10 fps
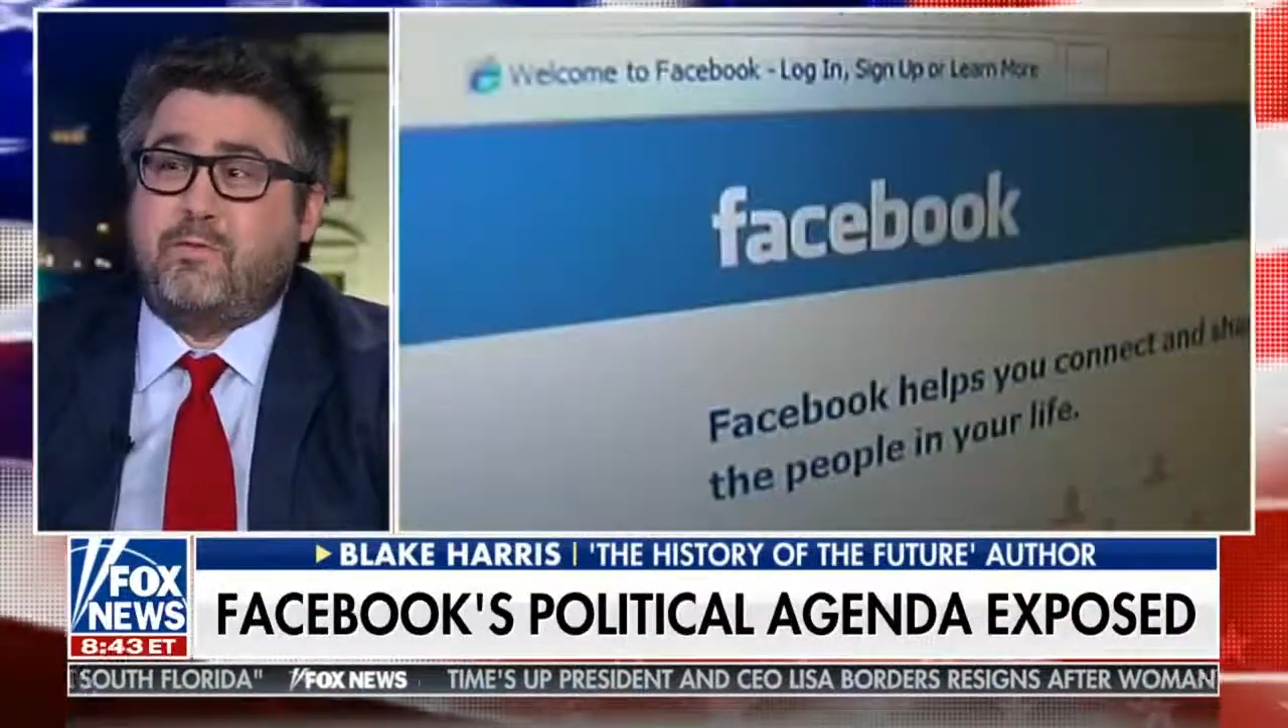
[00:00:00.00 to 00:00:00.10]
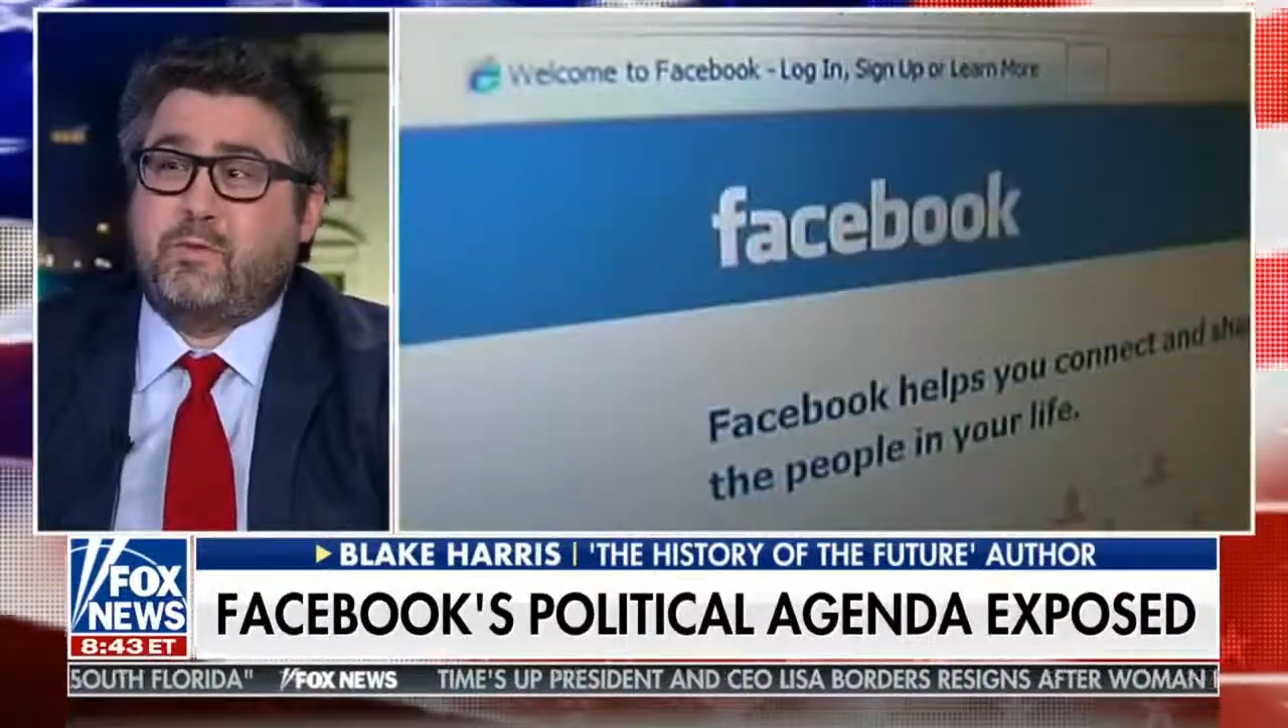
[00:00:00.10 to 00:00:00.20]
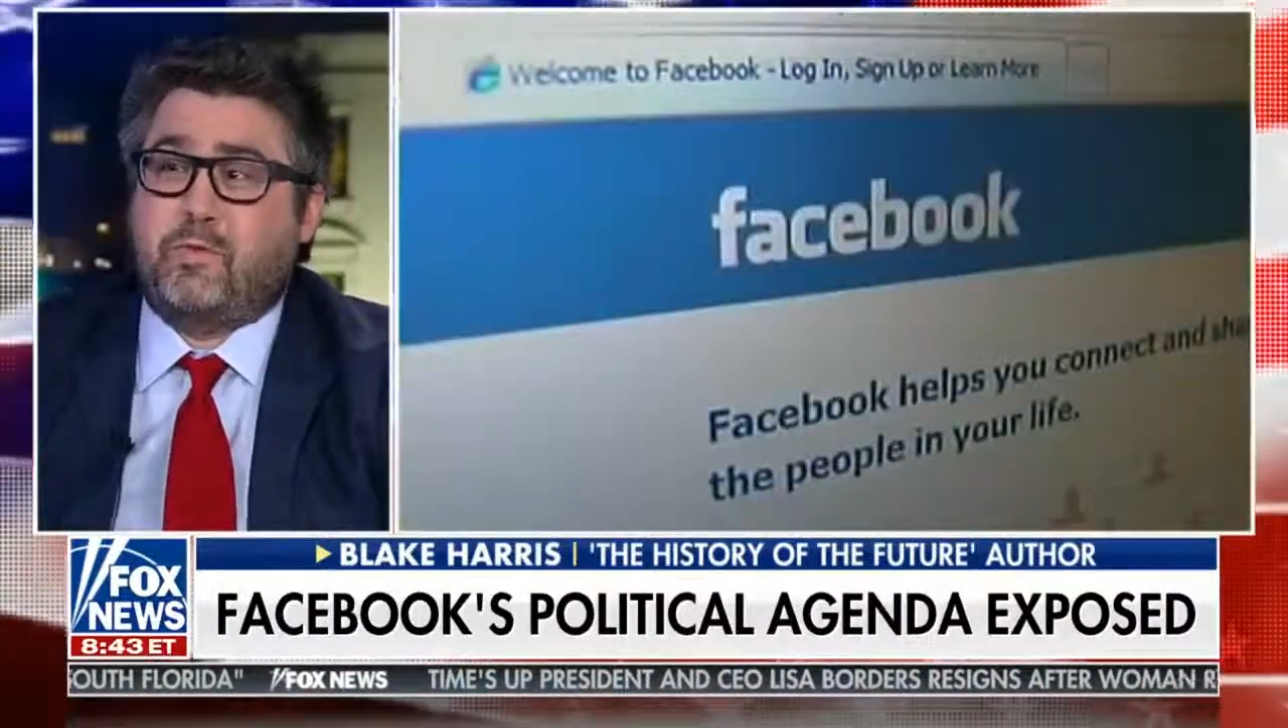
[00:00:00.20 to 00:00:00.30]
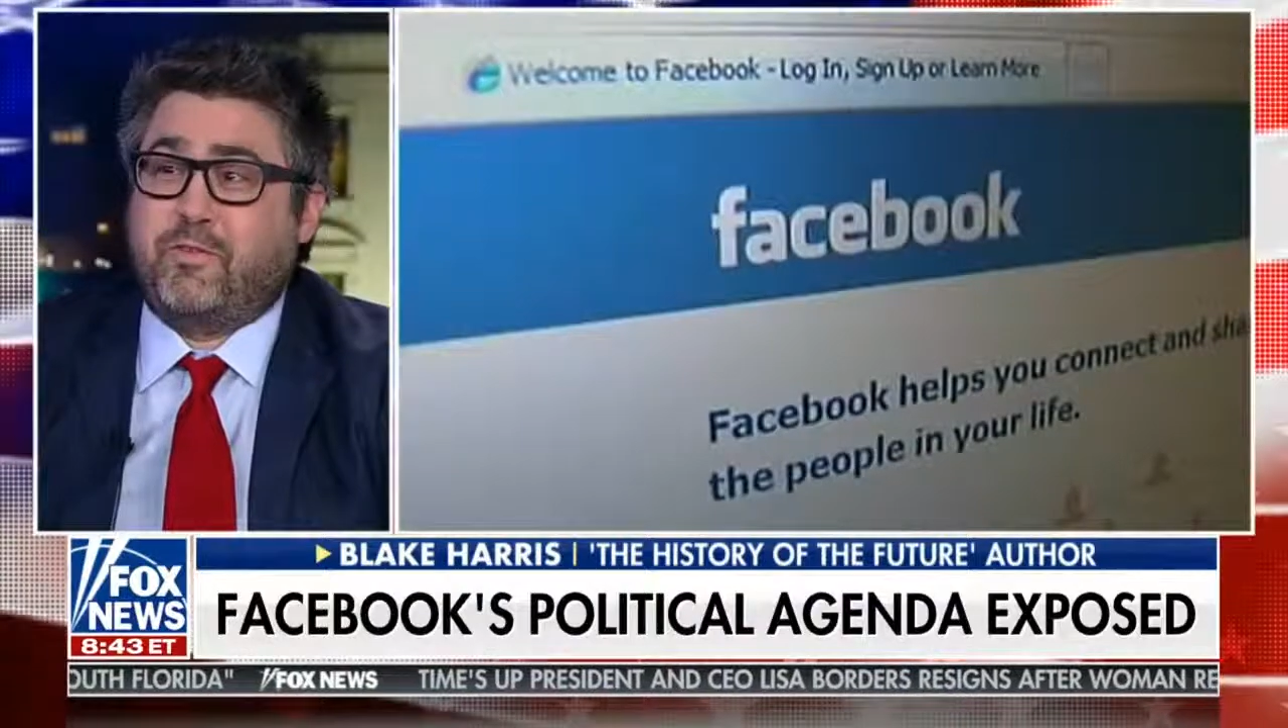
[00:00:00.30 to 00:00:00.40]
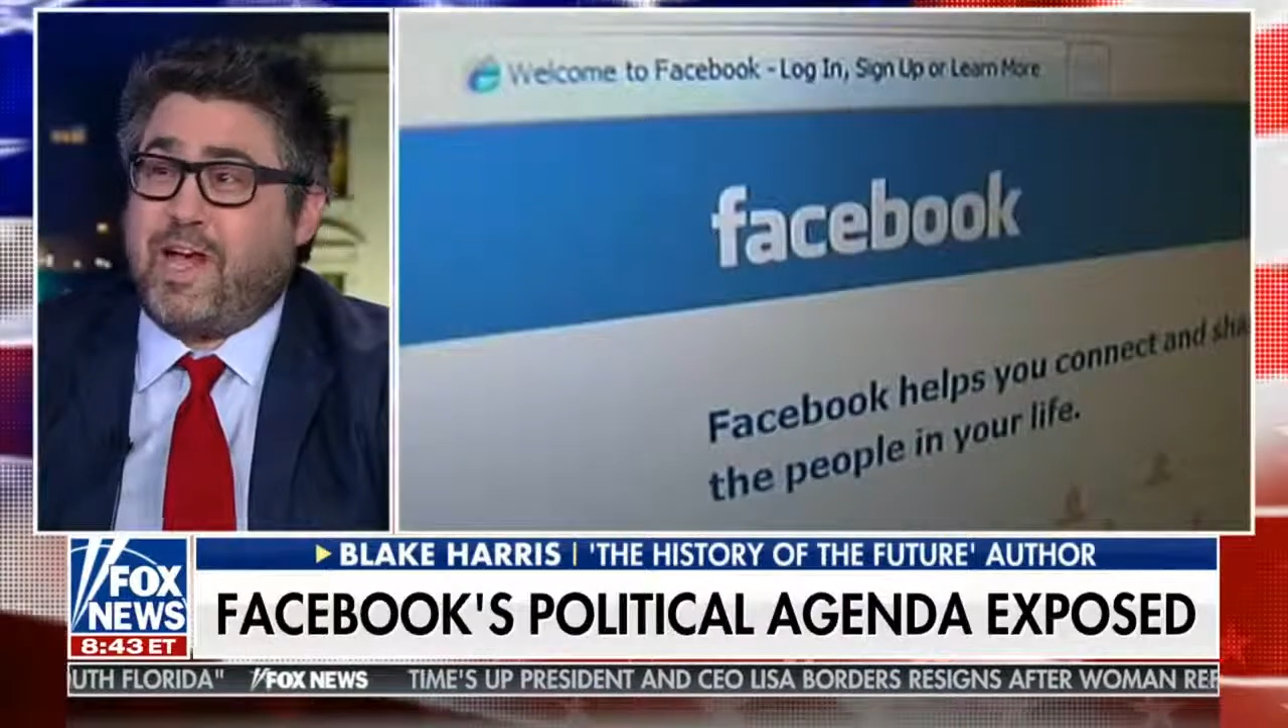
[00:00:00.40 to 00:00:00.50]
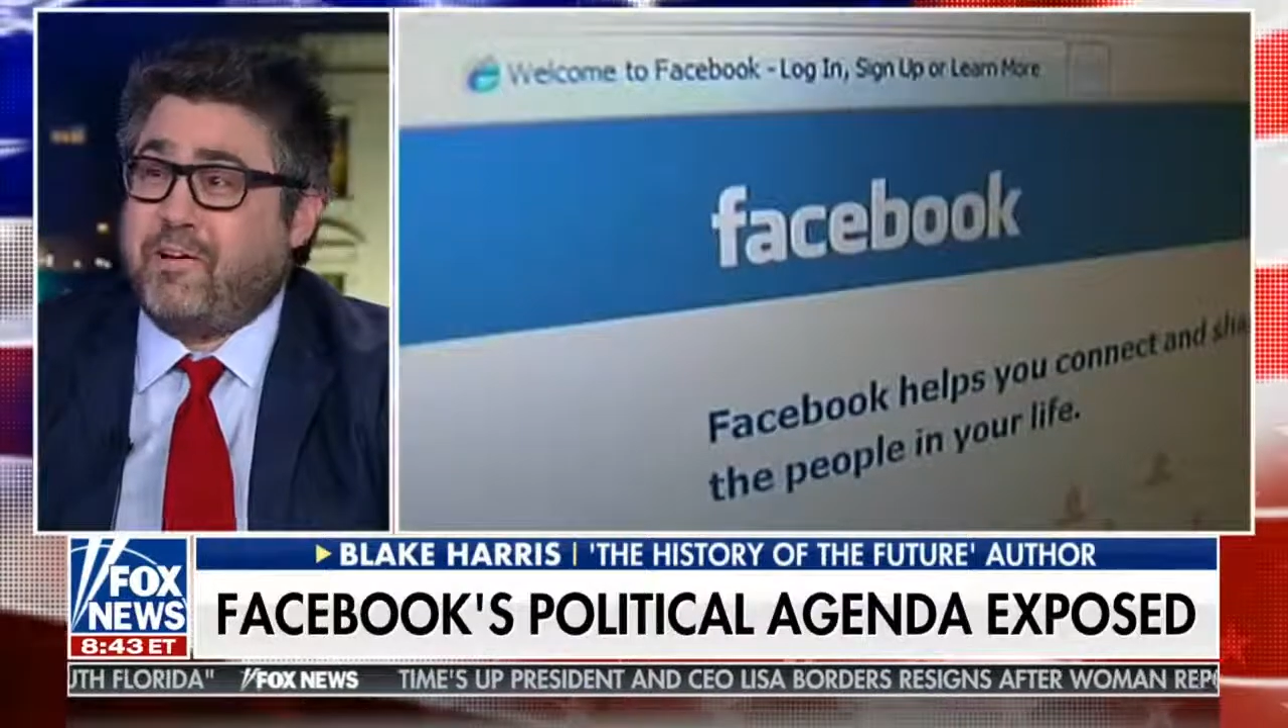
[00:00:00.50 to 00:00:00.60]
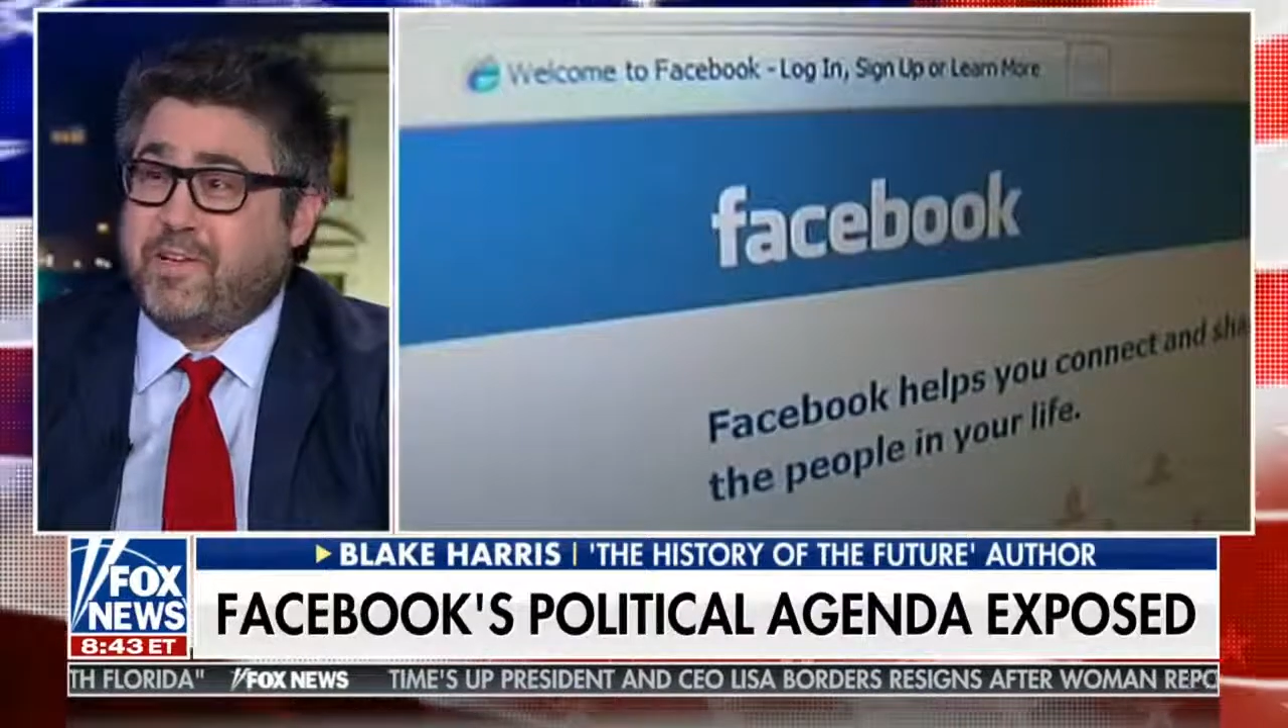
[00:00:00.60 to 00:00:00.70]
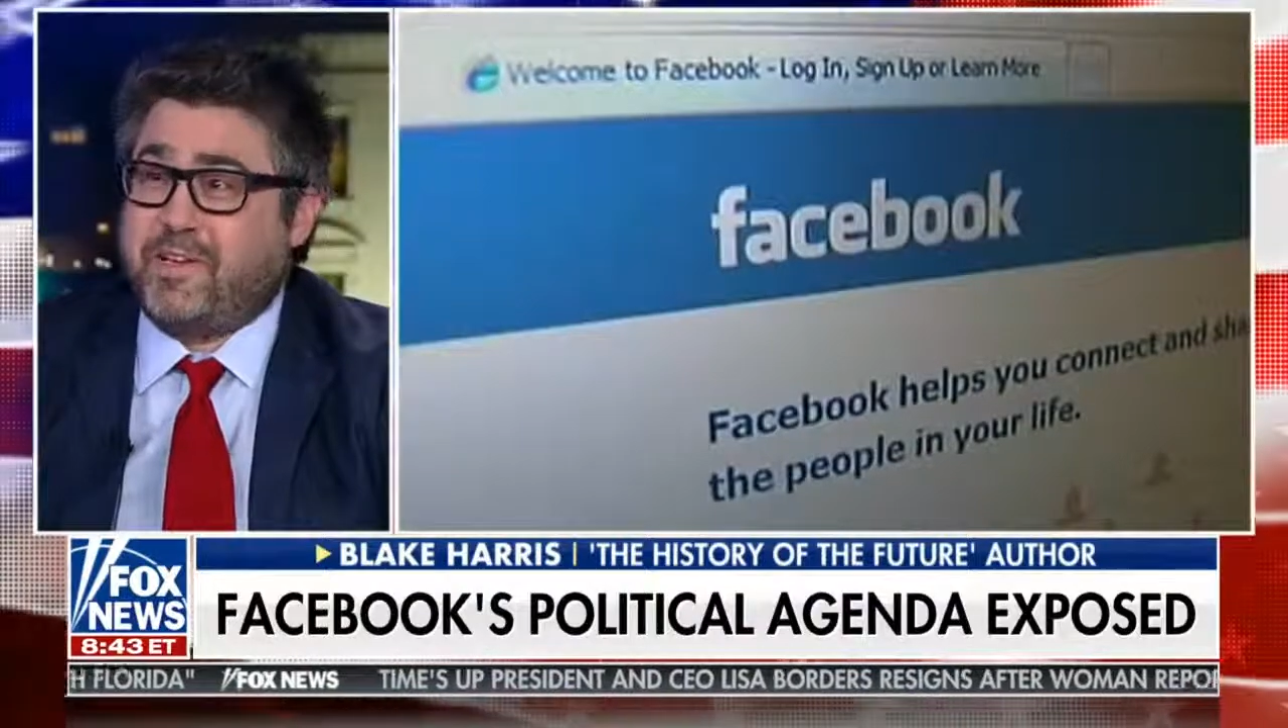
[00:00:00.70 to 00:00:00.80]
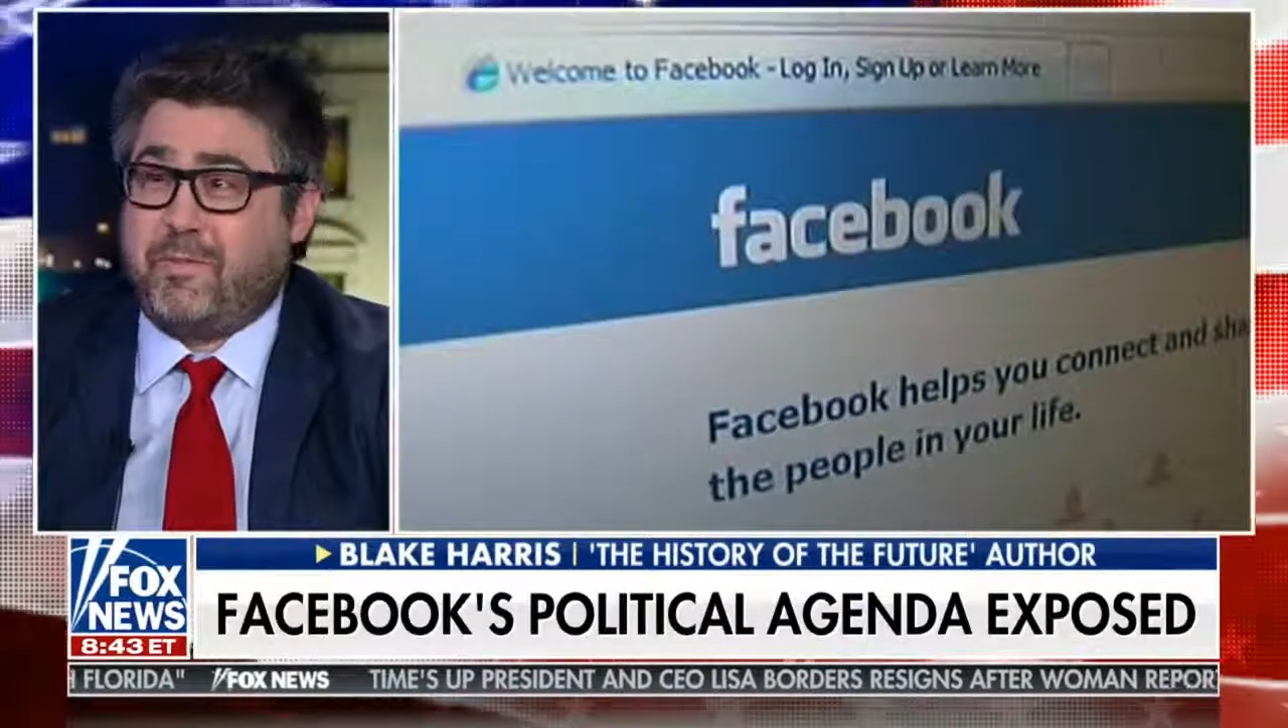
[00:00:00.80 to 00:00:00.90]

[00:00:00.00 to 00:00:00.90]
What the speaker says: virtual reality,